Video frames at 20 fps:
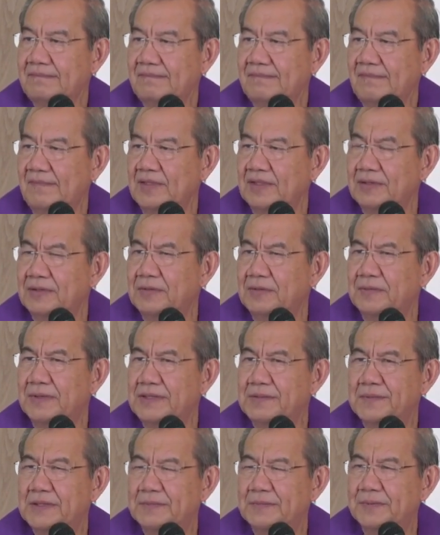You know why
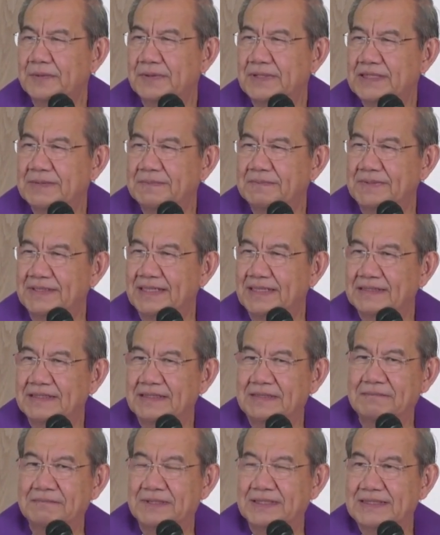people keep getting
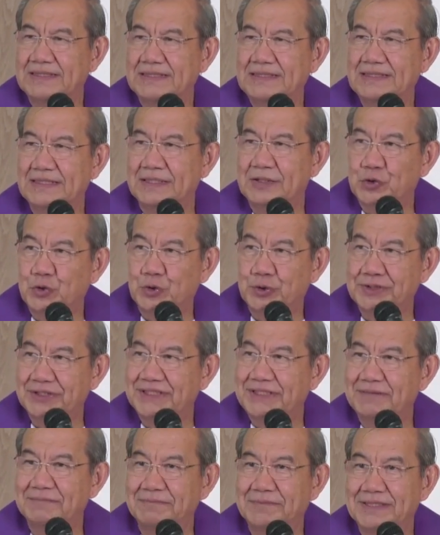money and hoarding
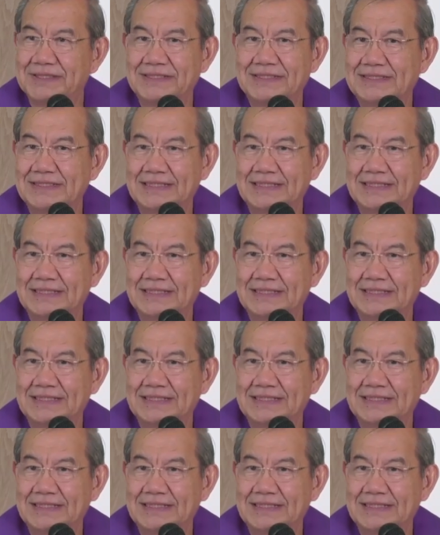money,